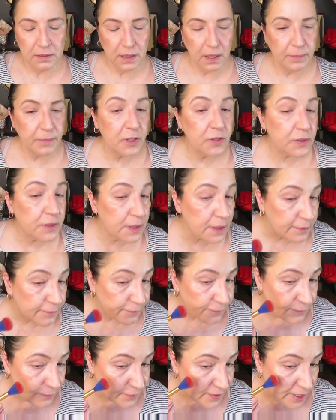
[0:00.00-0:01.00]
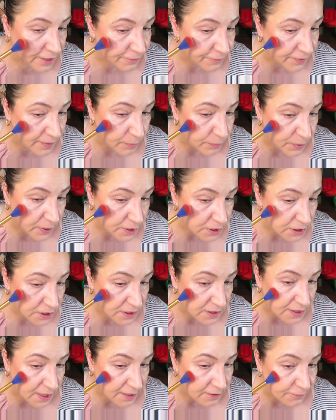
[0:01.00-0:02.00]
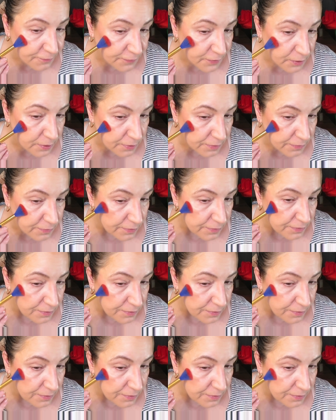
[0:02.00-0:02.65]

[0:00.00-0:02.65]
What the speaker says: I'm using fluffy brushes now for